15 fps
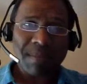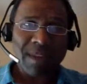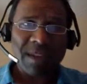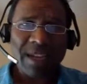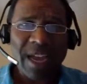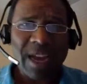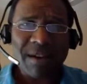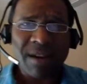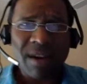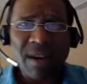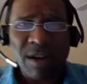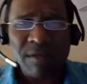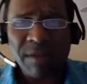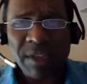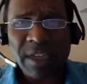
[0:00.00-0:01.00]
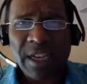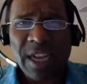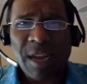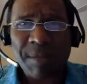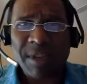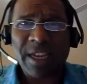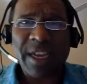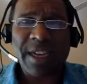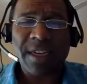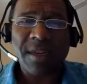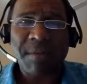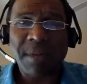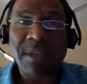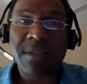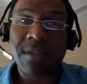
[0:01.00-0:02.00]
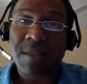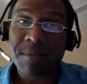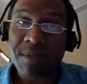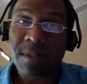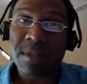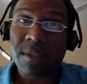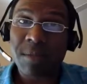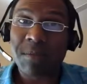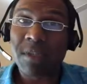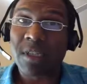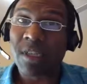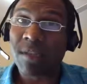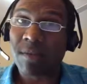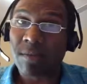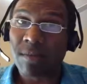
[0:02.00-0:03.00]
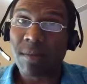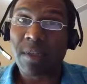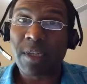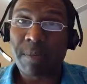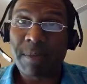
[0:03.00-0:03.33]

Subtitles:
Not really complicated, but some systems it gets really